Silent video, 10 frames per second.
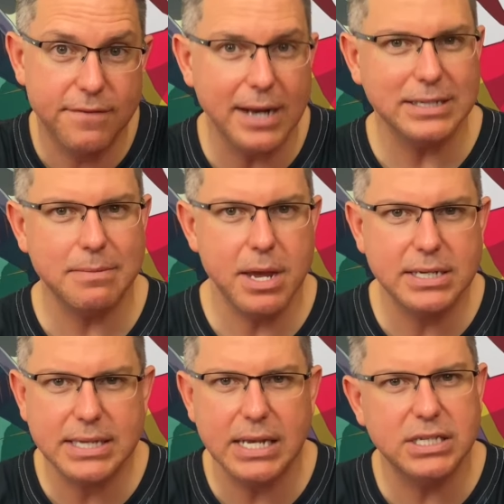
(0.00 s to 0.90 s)
that doesn't make
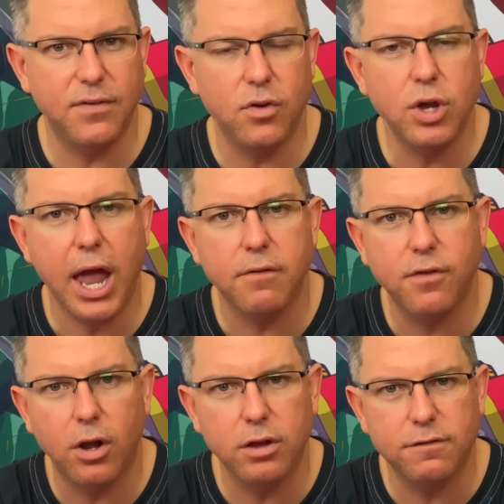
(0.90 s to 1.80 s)
sense to you, you can't
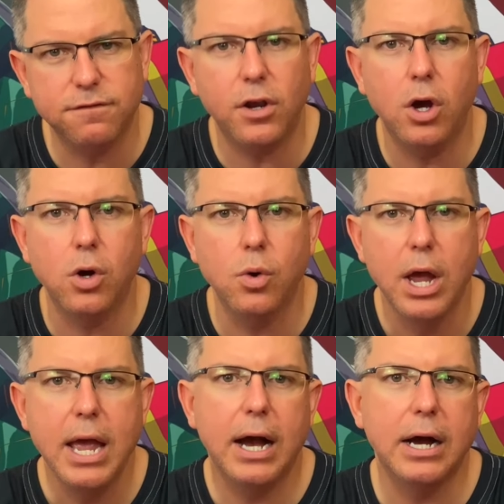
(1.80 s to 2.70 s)
follow the flow
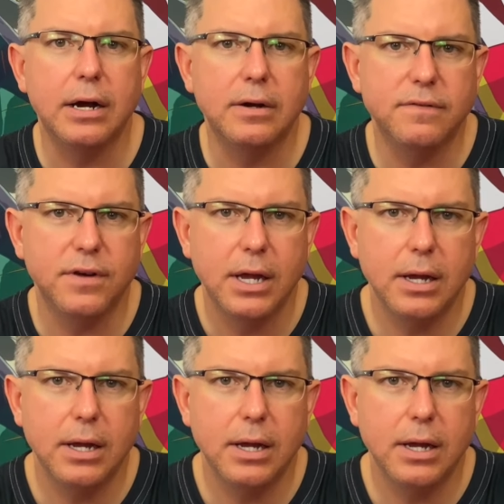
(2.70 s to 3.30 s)
of